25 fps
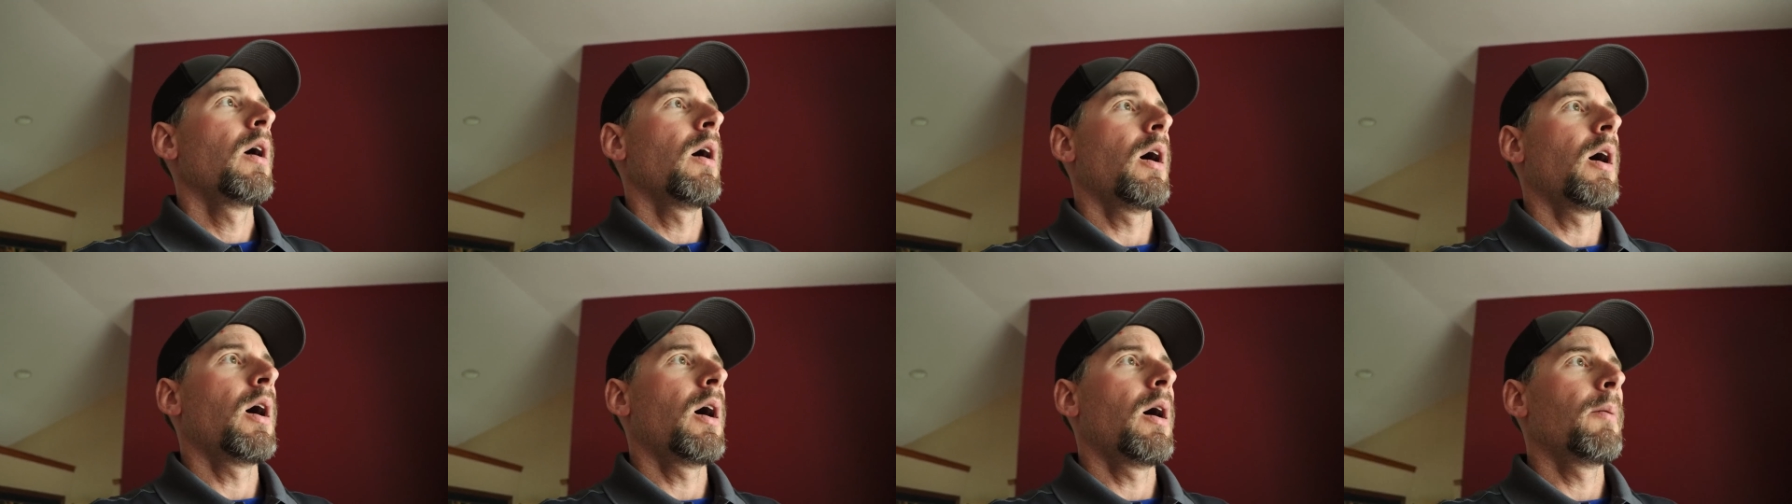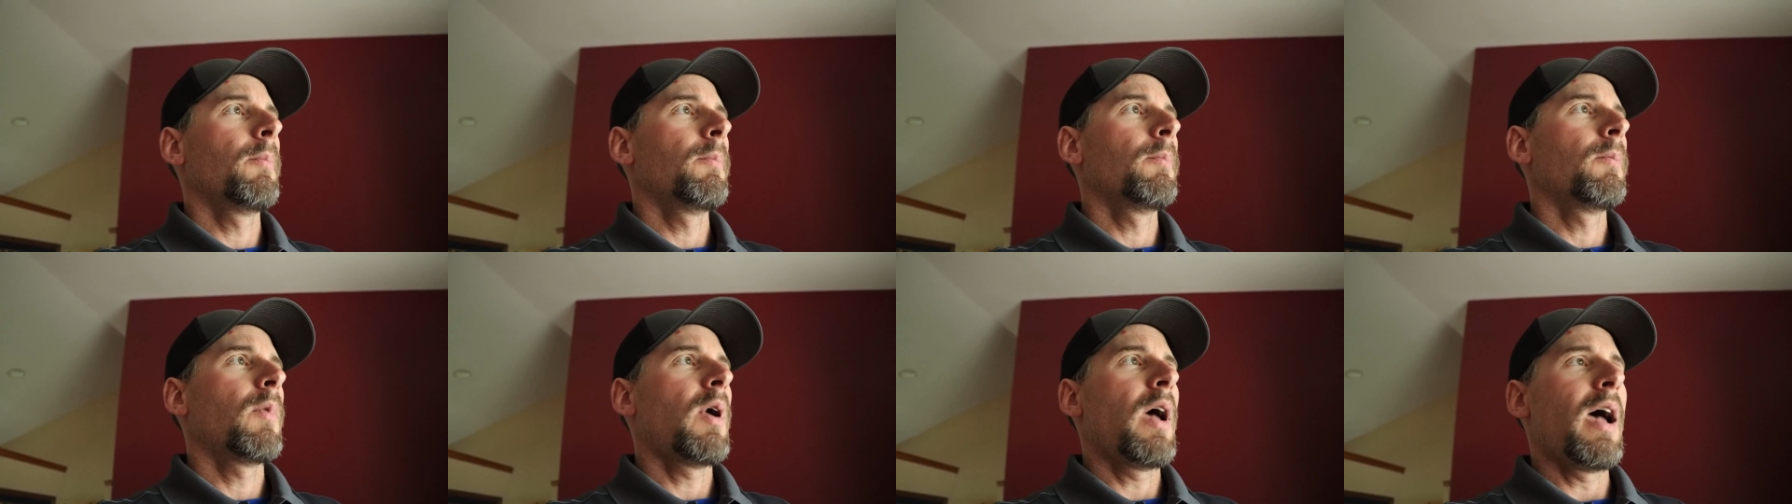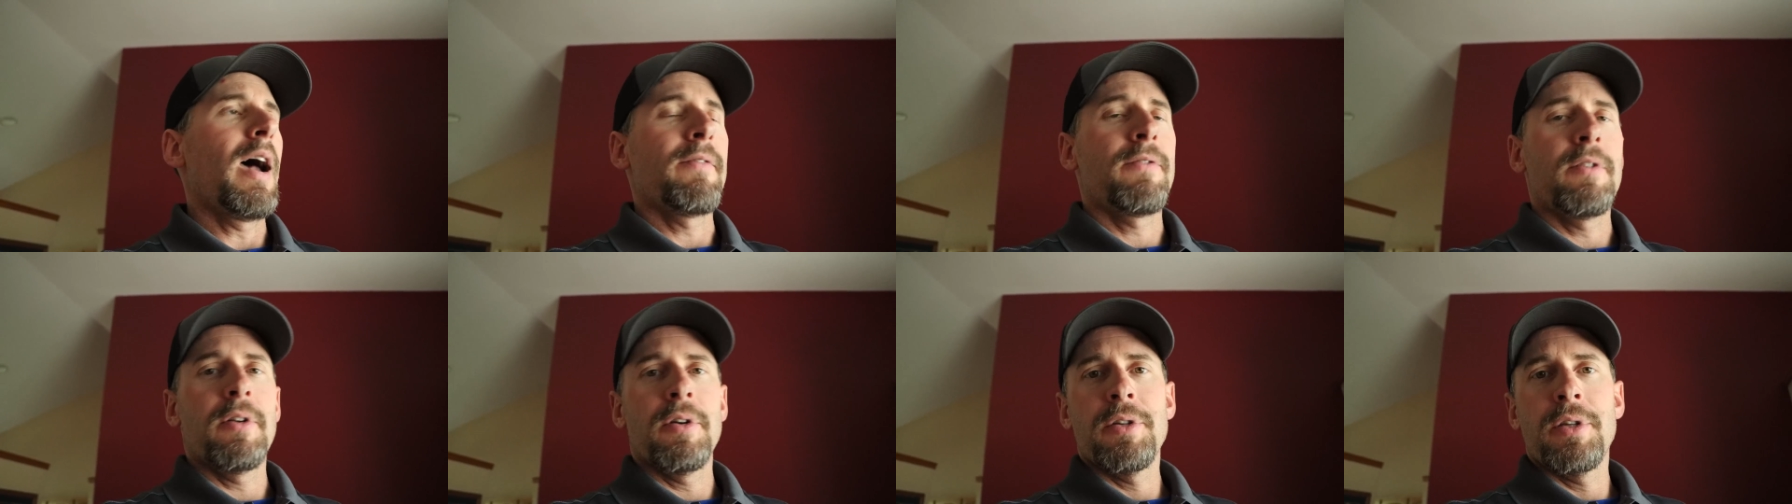
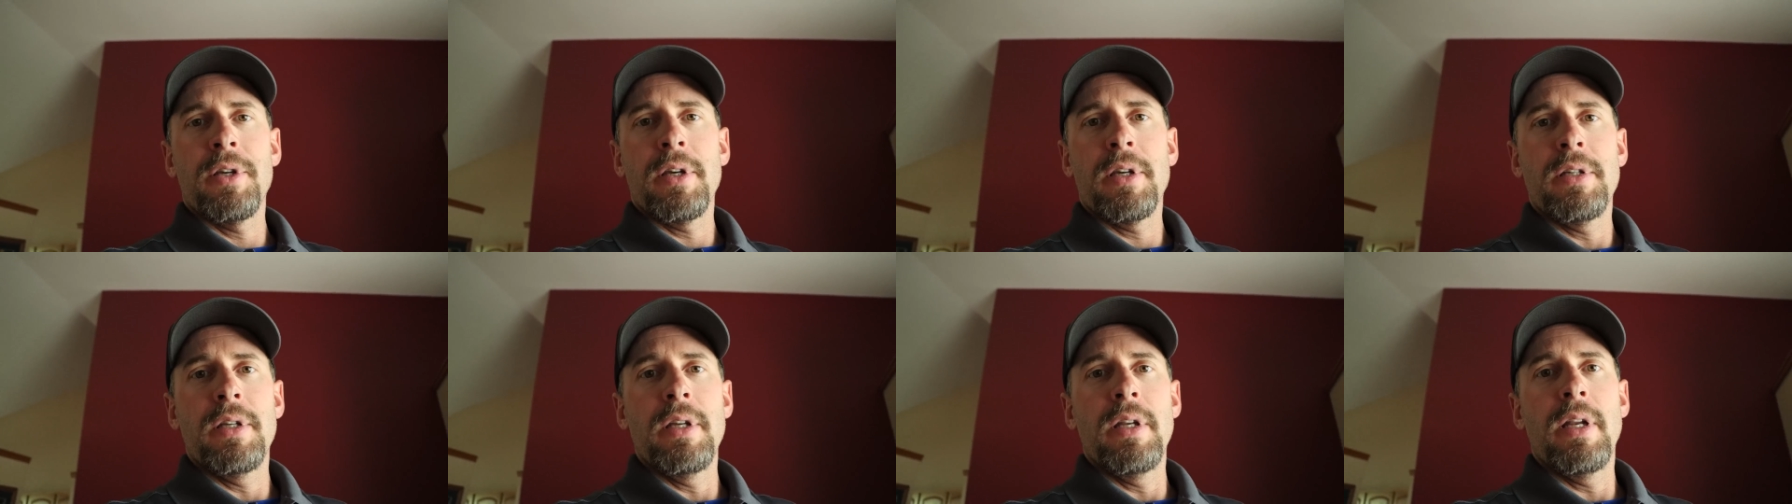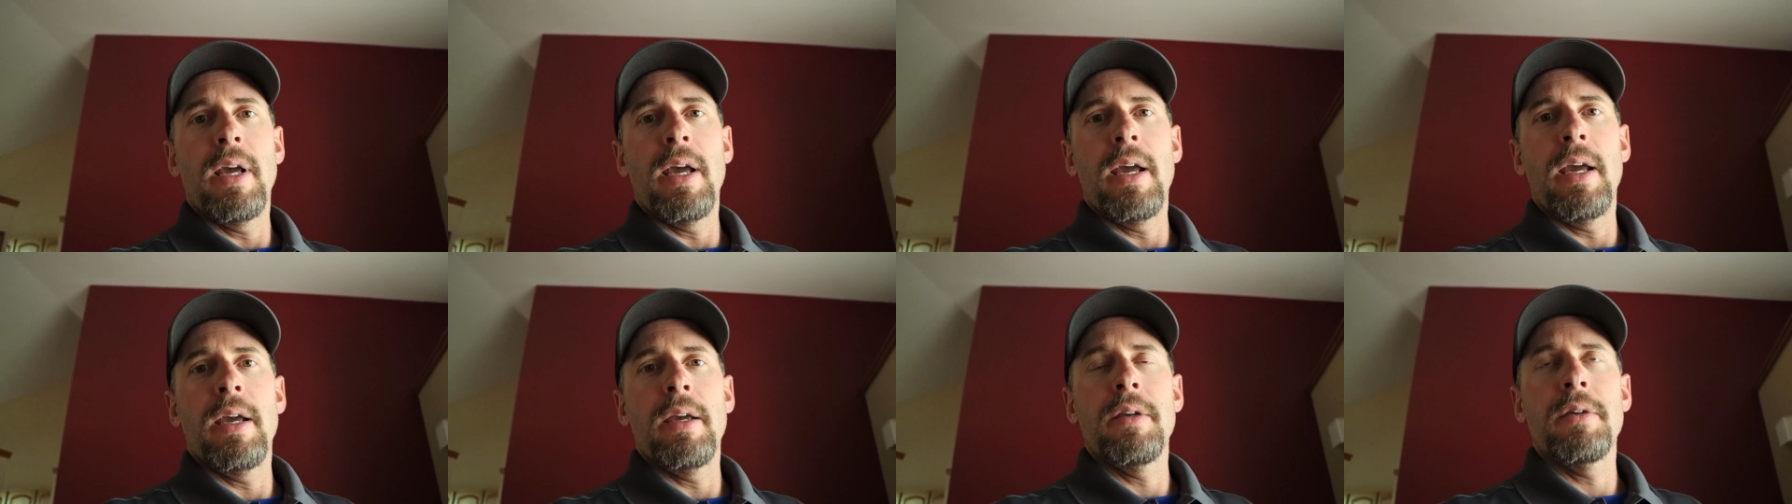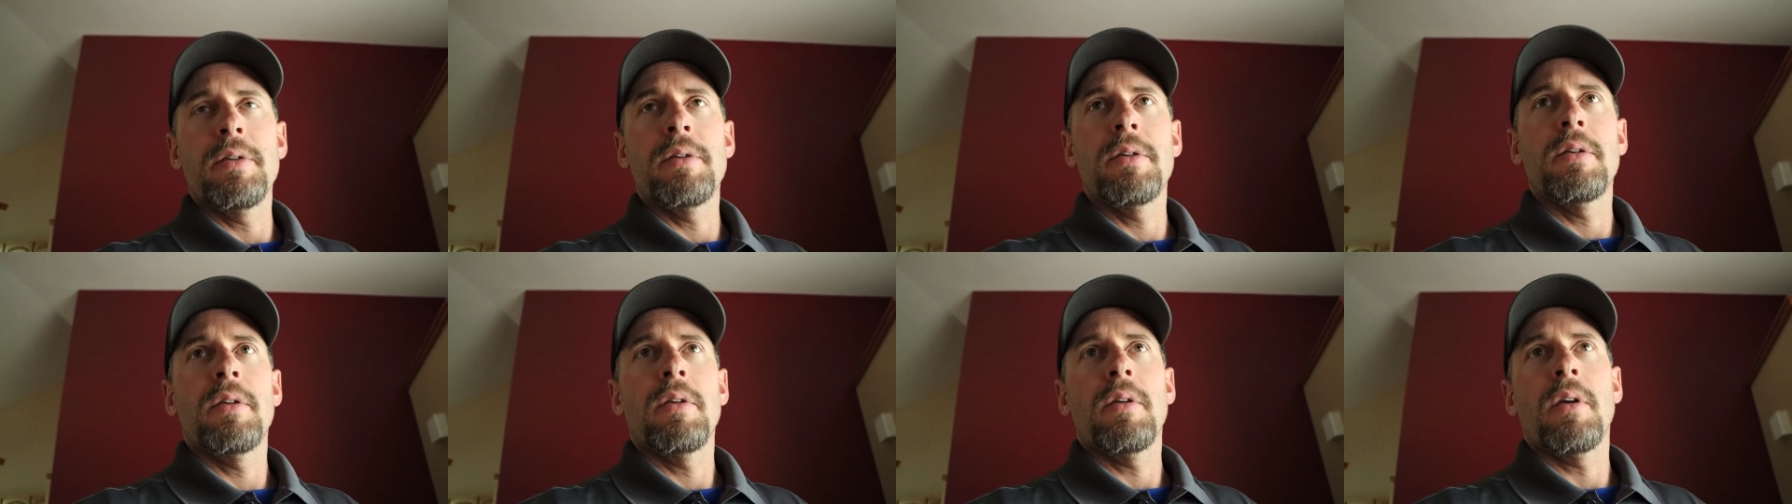after 60
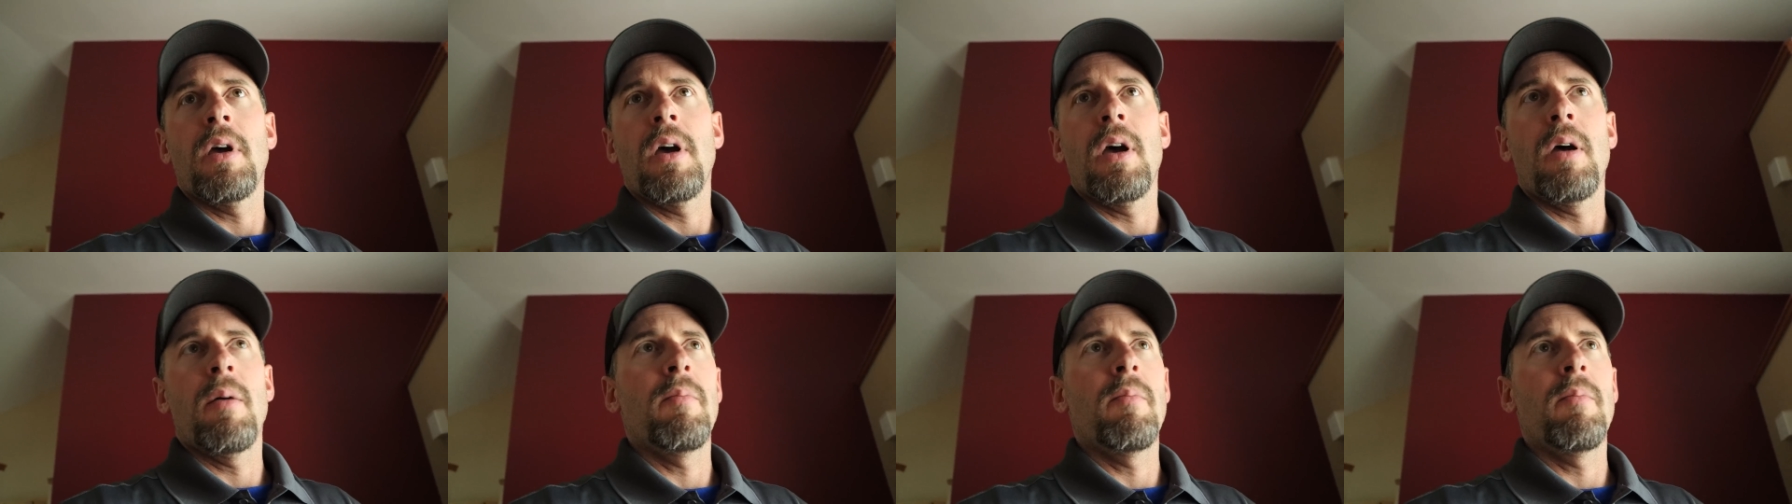days,